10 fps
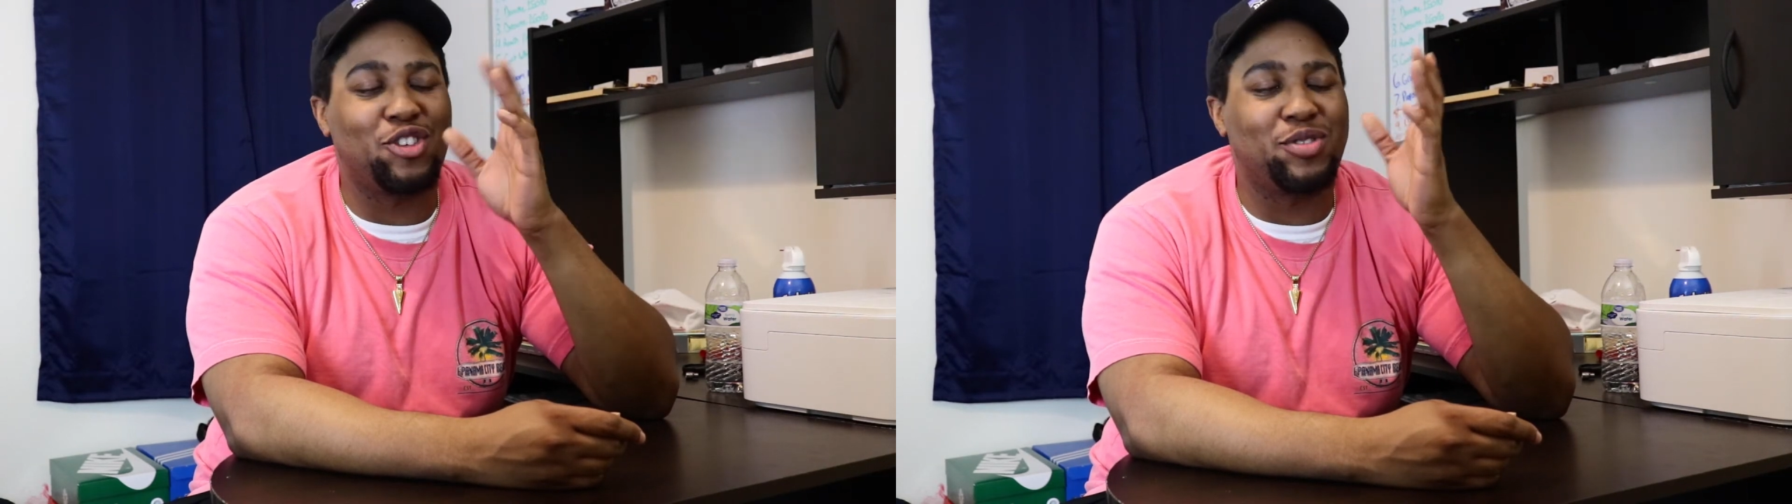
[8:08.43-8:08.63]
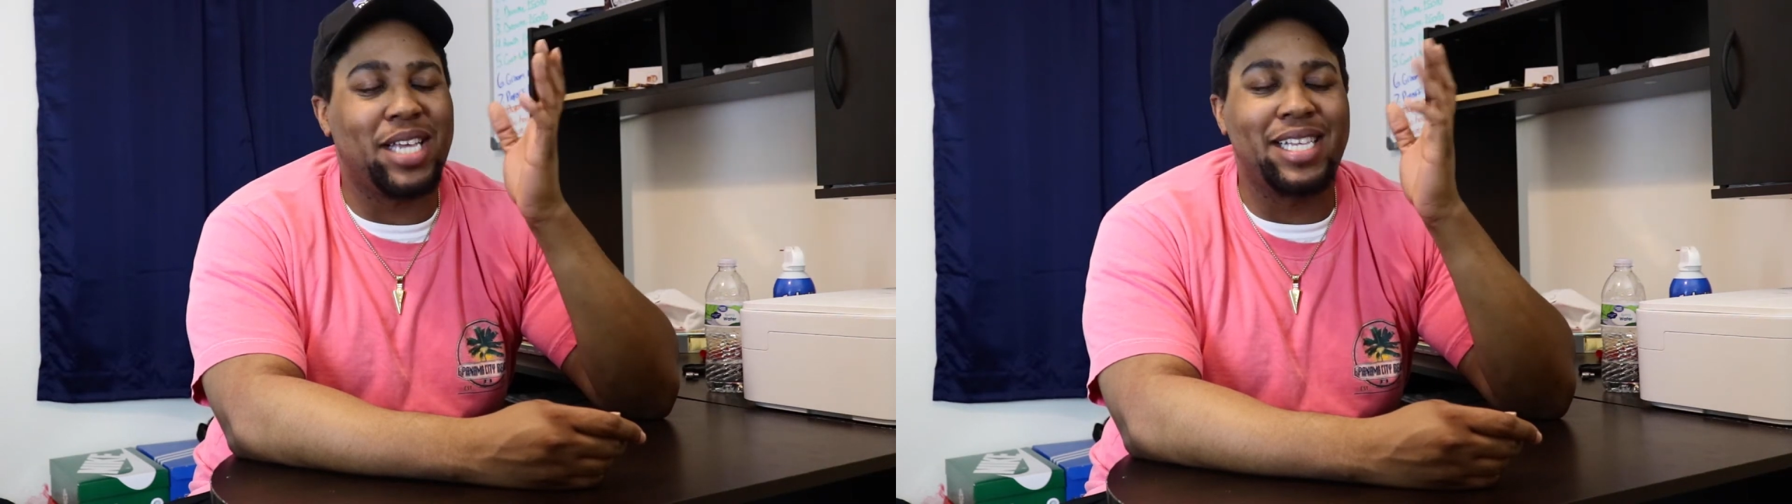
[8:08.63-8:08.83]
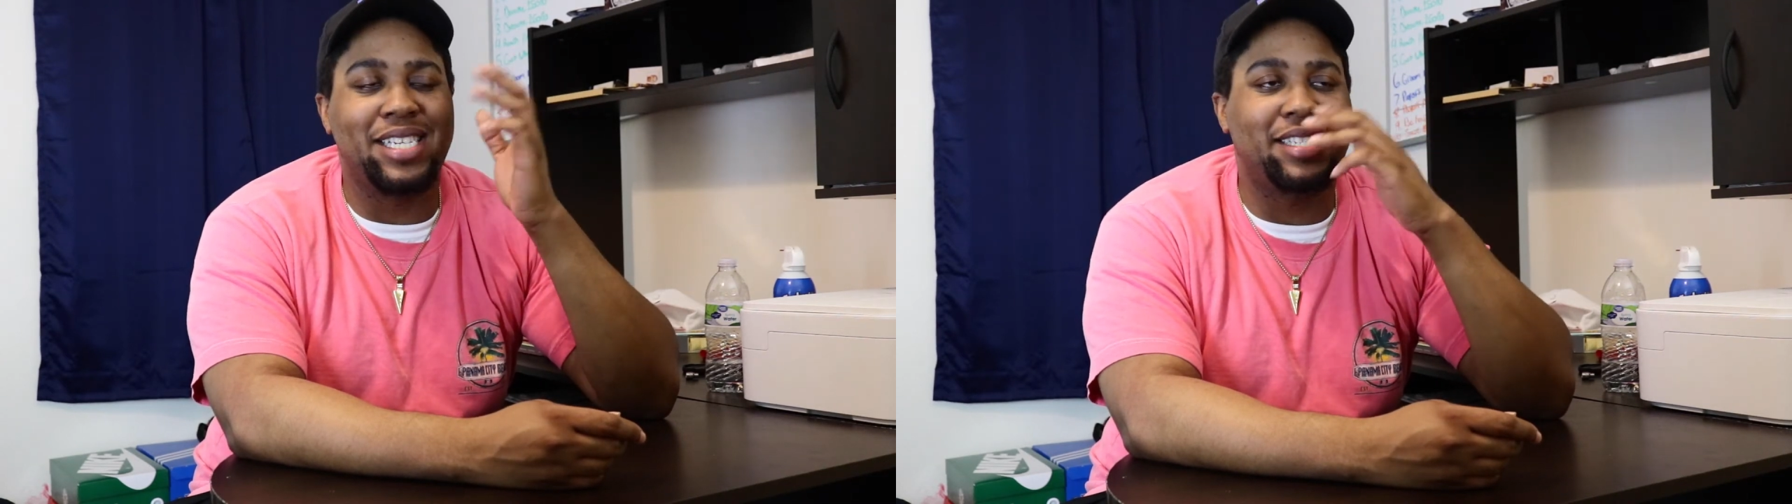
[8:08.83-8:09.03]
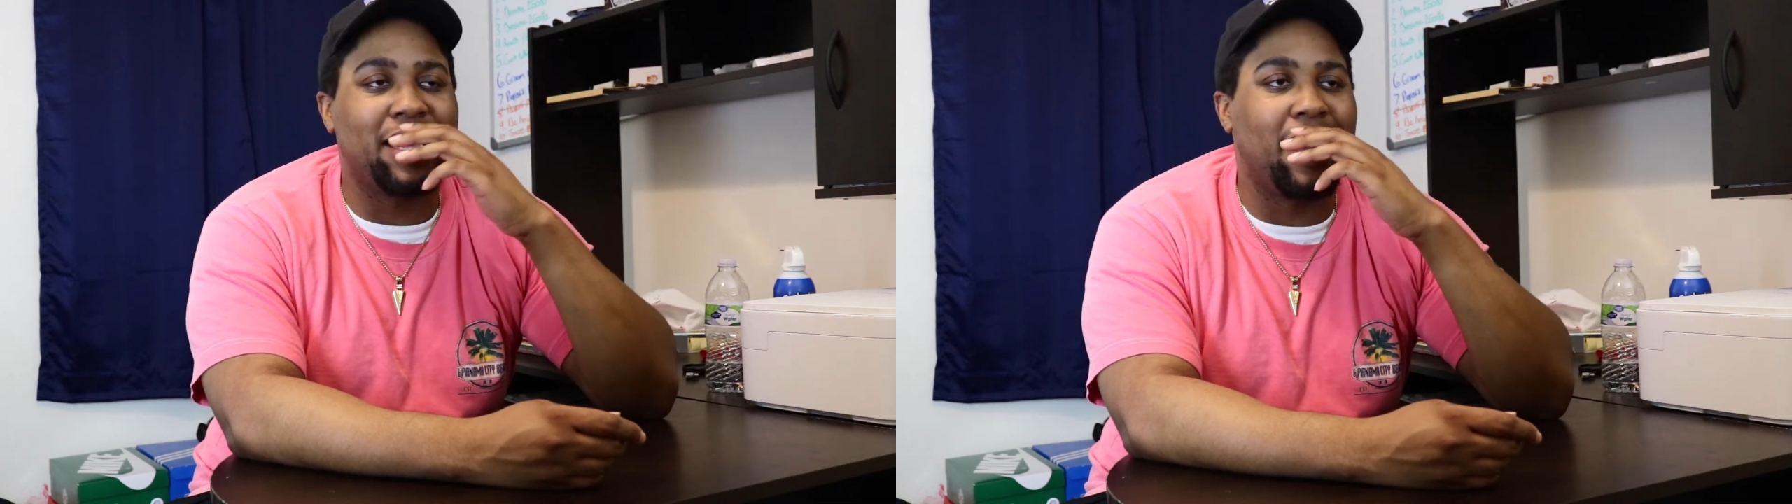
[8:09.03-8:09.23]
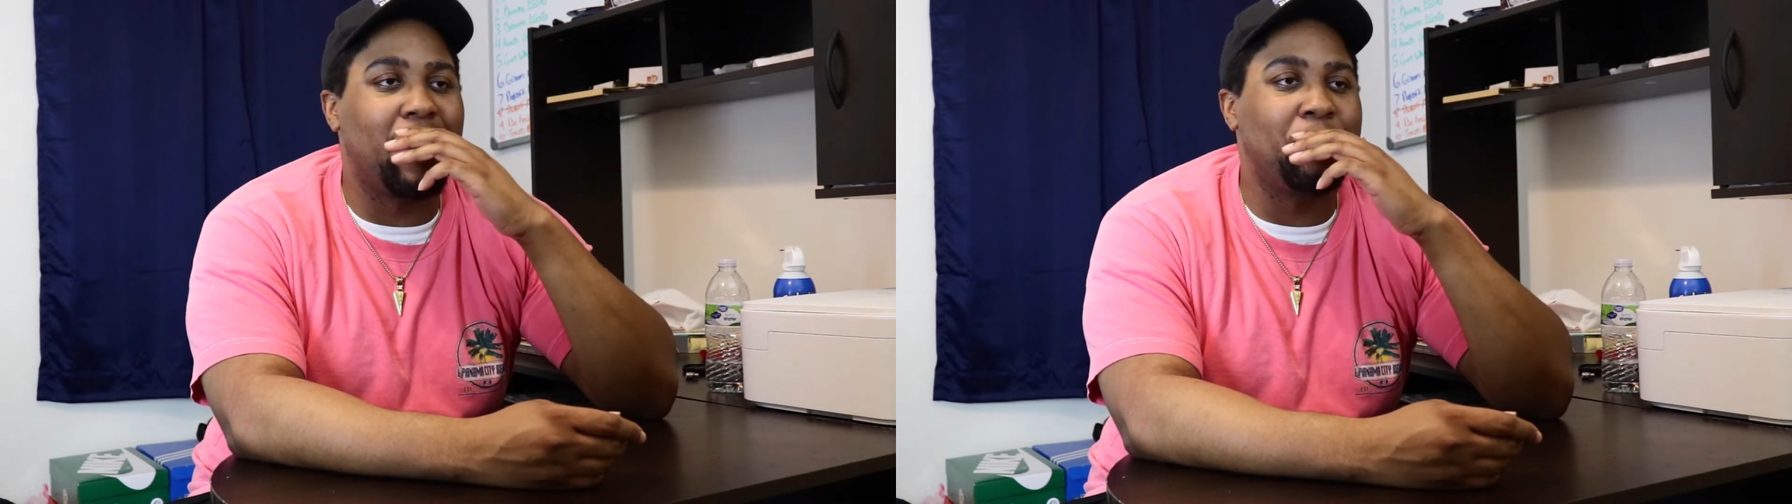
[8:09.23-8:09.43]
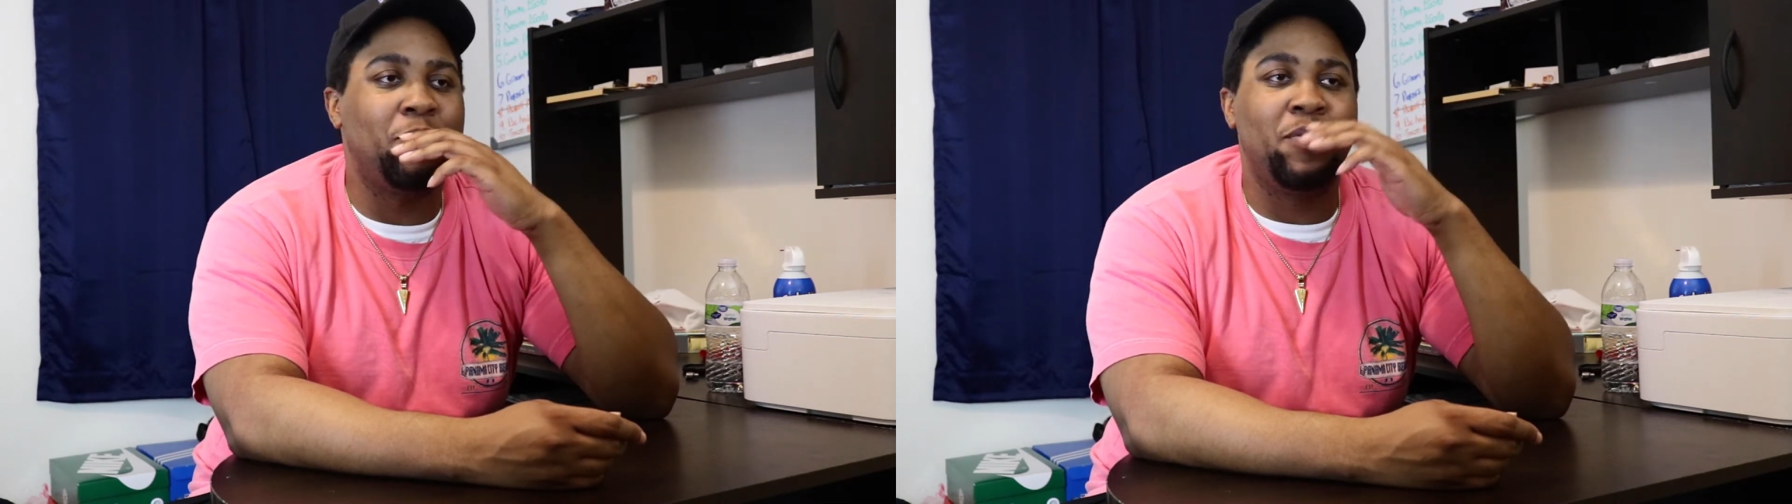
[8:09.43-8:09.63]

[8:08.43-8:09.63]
So take this time,